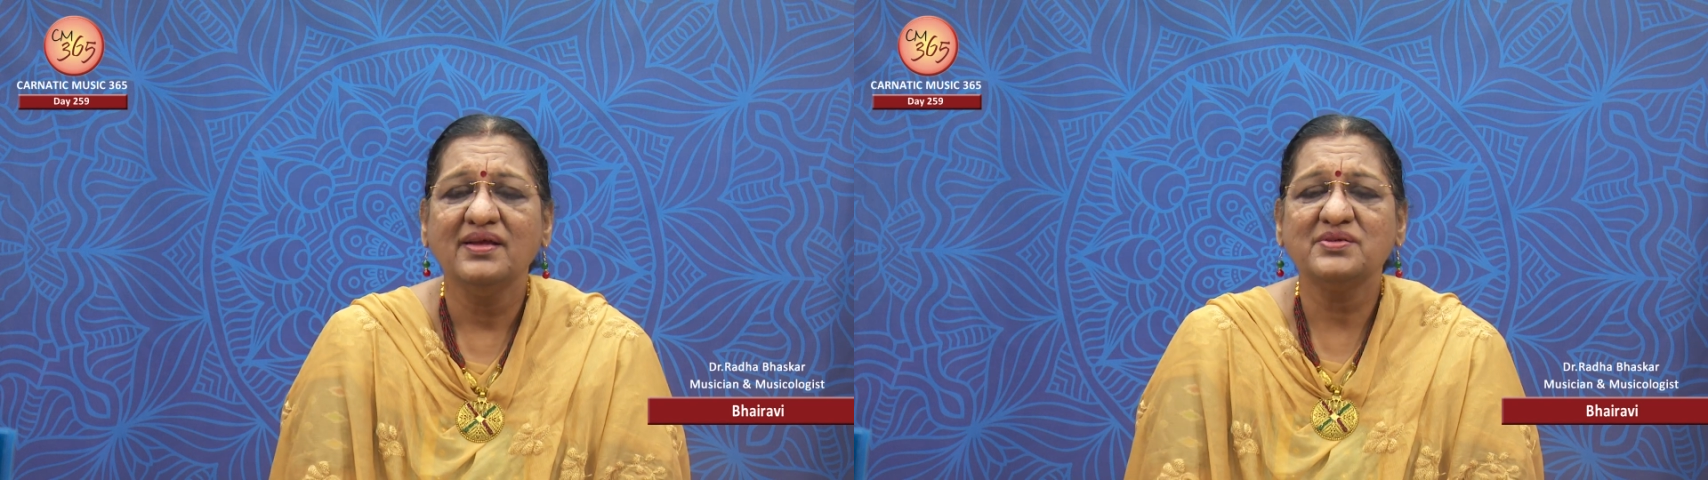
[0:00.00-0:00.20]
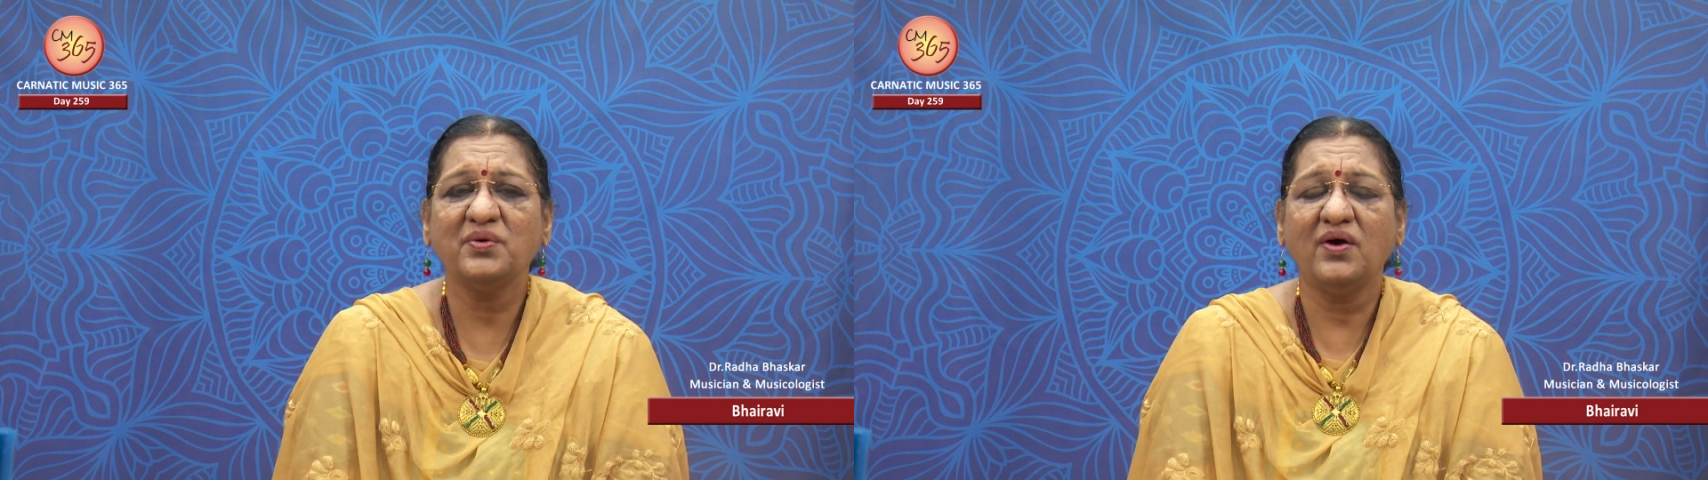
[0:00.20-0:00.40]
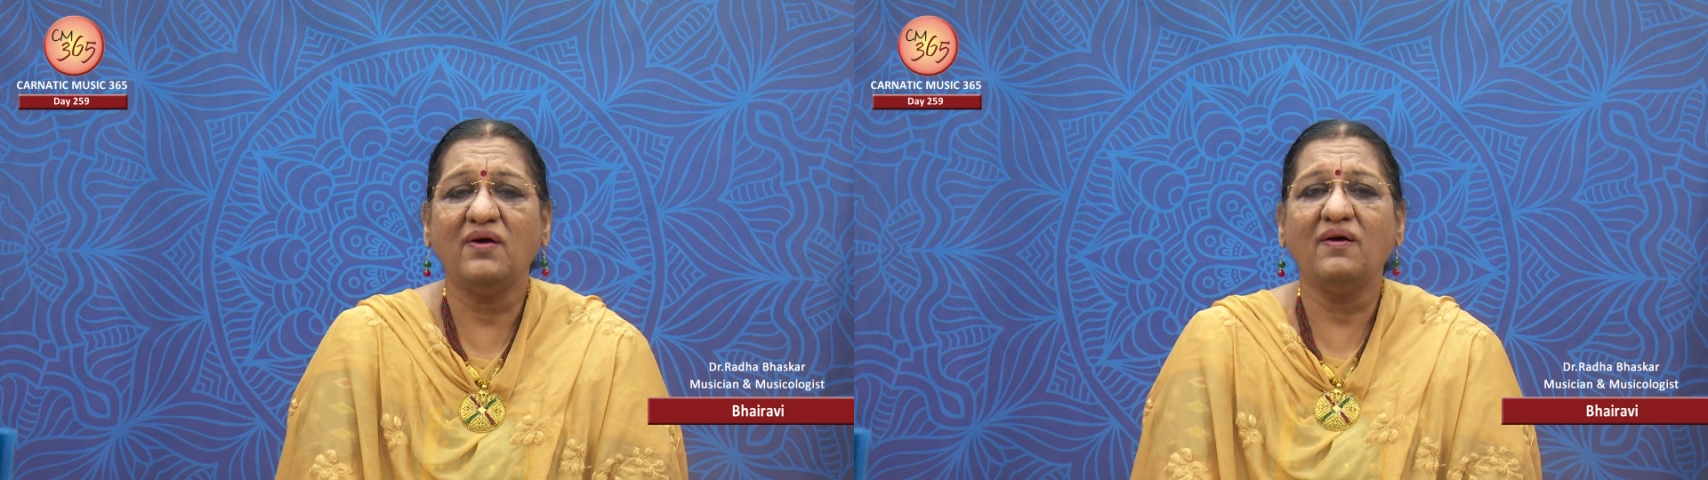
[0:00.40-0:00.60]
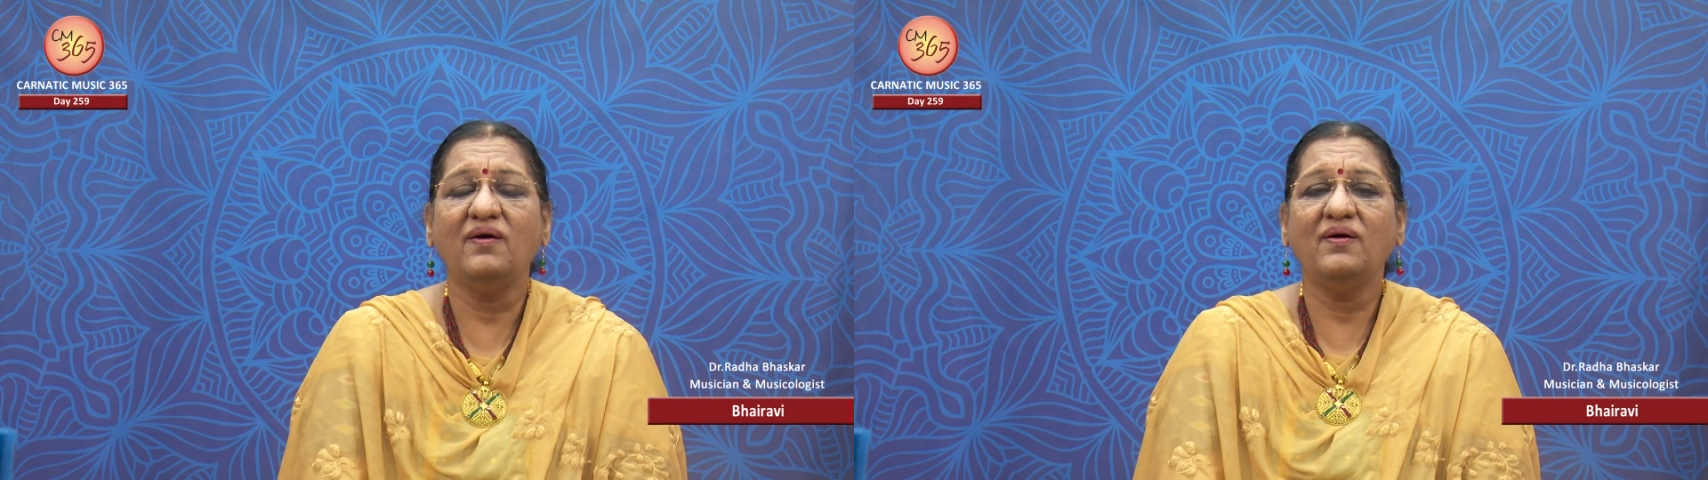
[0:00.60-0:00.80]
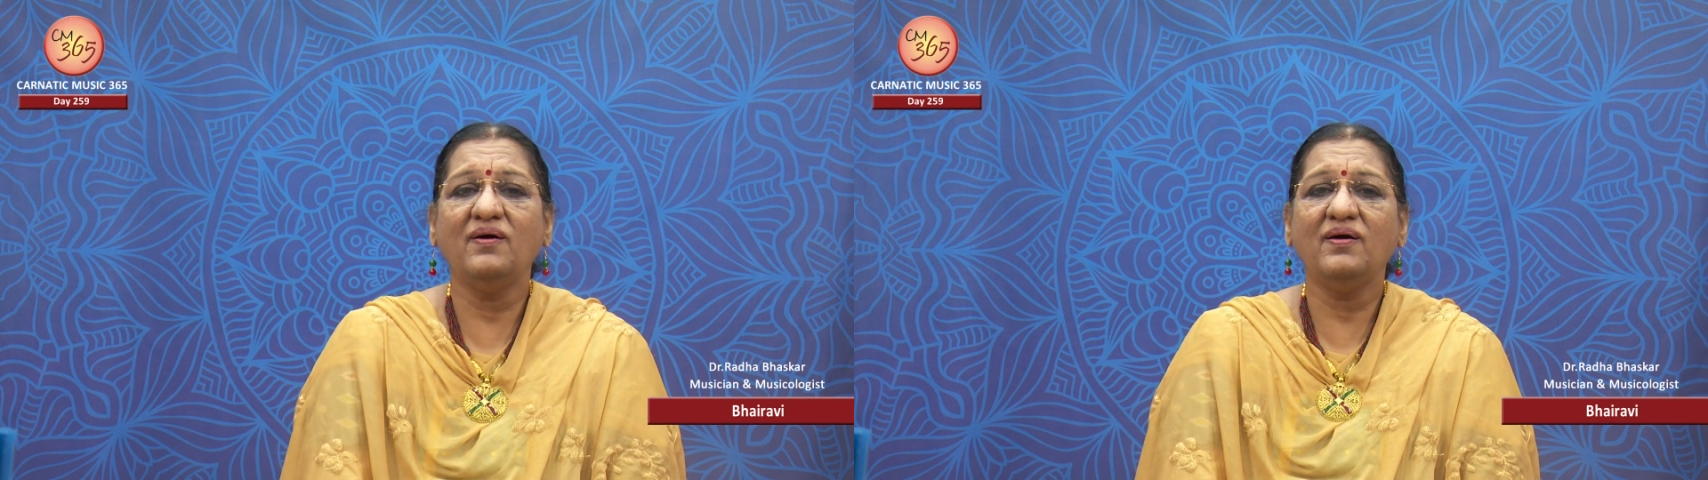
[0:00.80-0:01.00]
So
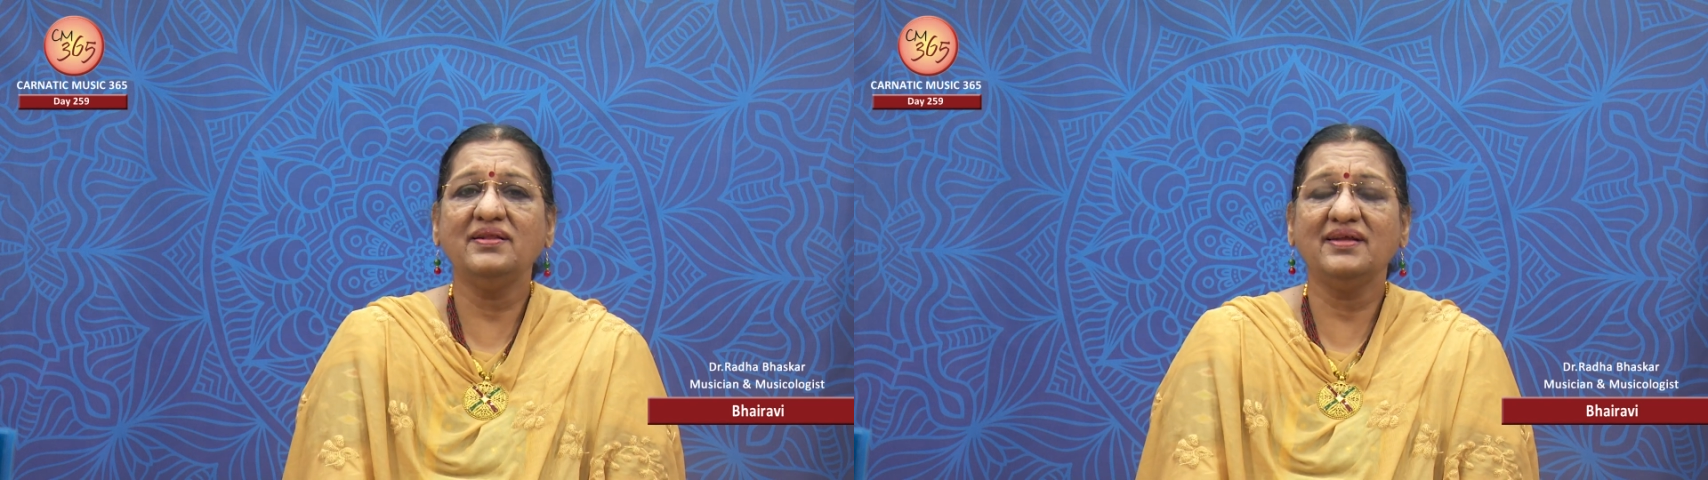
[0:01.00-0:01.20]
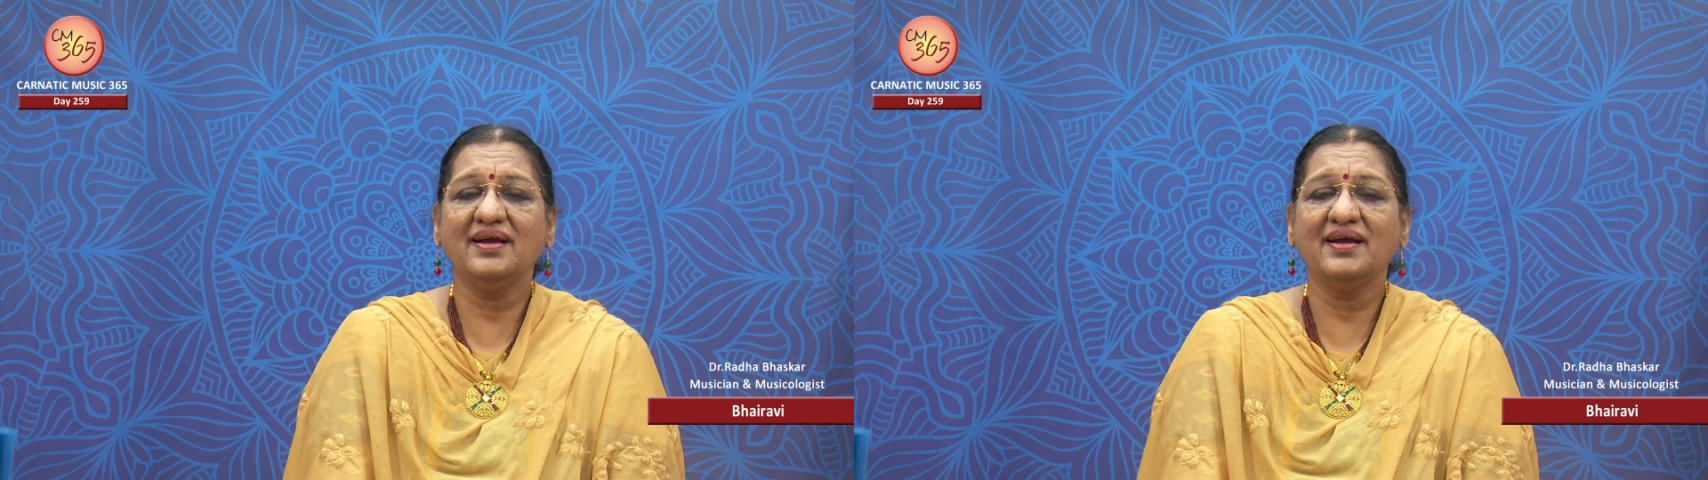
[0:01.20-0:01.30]
all the